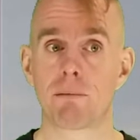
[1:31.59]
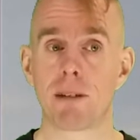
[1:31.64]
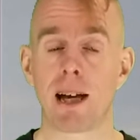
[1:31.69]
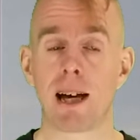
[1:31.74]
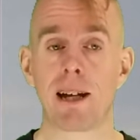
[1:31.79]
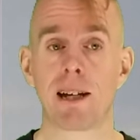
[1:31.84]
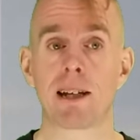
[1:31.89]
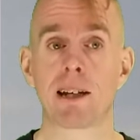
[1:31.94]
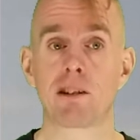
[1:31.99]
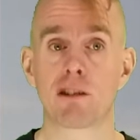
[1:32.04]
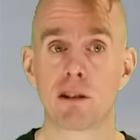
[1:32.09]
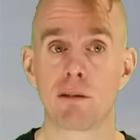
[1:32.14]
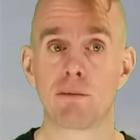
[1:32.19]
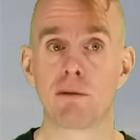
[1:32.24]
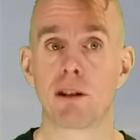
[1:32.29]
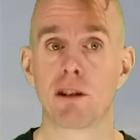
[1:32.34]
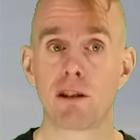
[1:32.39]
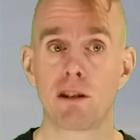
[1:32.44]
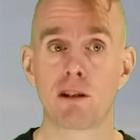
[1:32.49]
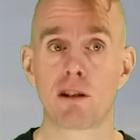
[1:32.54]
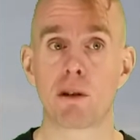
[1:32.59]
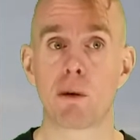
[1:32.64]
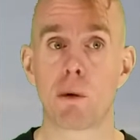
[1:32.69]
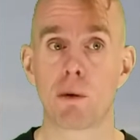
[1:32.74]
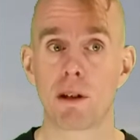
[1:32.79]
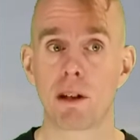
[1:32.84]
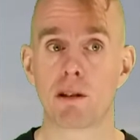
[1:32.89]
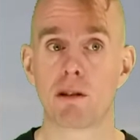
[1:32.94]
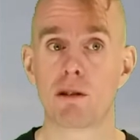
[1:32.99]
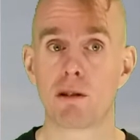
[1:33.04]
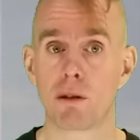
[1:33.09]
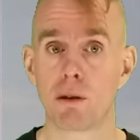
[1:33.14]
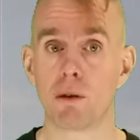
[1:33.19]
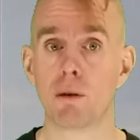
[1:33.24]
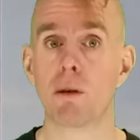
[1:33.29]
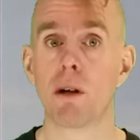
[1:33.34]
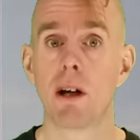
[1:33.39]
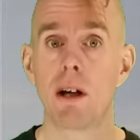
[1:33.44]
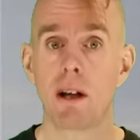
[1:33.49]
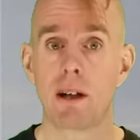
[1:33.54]
and it gets converted according
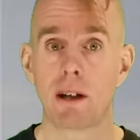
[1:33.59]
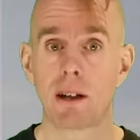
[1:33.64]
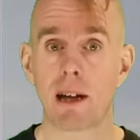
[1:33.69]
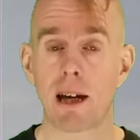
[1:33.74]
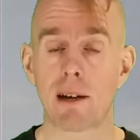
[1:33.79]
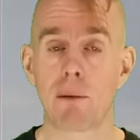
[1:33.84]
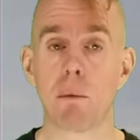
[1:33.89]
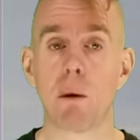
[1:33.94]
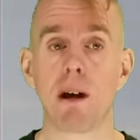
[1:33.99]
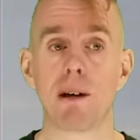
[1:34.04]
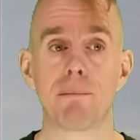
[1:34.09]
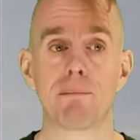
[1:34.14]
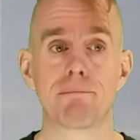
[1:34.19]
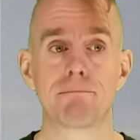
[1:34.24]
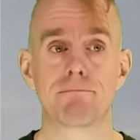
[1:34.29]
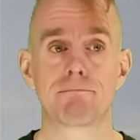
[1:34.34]
to K1.